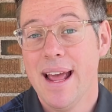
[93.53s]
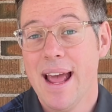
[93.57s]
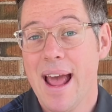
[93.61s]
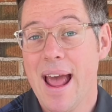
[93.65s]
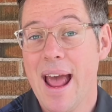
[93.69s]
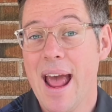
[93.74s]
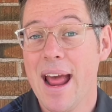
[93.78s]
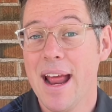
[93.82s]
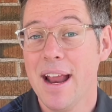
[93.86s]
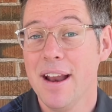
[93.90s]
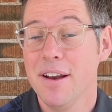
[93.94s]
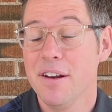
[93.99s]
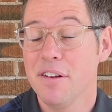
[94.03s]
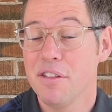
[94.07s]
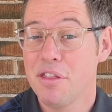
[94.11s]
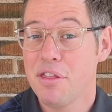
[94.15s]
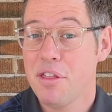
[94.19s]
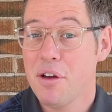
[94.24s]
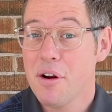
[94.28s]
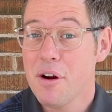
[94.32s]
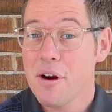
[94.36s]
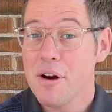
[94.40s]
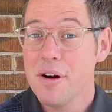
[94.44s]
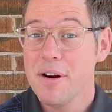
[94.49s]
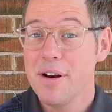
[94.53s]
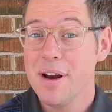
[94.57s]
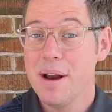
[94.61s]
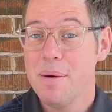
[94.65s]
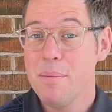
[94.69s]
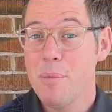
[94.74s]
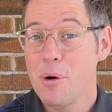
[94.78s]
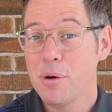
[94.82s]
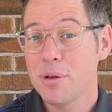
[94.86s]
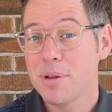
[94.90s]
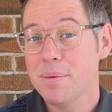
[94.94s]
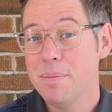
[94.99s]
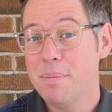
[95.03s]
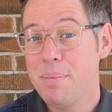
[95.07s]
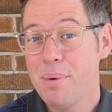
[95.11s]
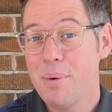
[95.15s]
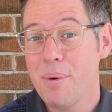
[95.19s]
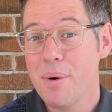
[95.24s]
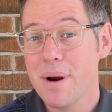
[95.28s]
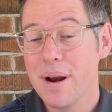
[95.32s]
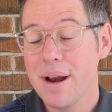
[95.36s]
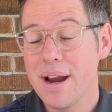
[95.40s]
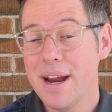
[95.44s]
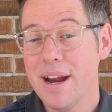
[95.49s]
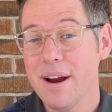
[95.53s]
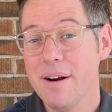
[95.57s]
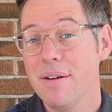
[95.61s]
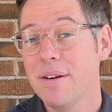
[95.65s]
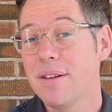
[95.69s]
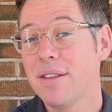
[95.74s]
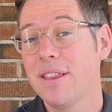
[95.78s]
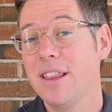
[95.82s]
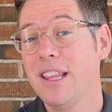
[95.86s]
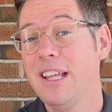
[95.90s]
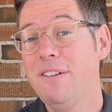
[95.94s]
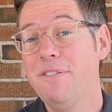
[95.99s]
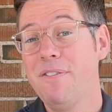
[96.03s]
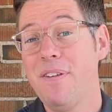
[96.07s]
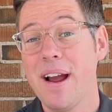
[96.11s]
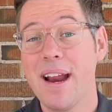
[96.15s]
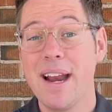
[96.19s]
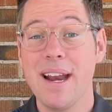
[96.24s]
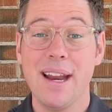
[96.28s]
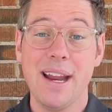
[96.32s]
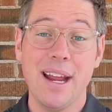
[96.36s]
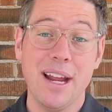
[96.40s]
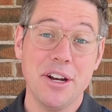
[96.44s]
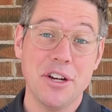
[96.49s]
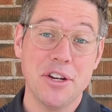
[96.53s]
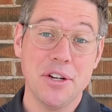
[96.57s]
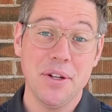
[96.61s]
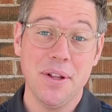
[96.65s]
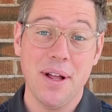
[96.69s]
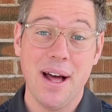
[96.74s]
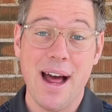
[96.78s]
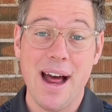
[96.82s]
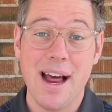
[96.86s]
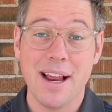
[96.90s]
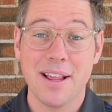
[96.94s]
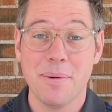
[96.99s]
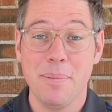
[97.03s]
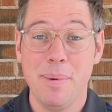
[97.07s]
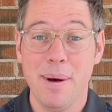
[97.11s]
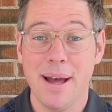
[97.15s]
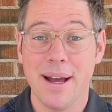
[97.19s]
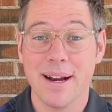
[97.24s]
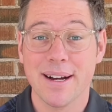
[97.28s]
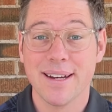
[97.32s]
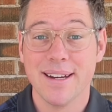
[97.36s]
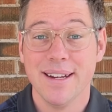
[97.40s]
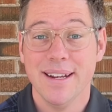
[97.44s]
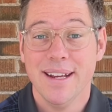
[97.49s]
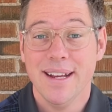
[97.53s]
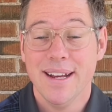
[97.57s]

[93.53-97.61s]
And third and most important here is the financial aspect.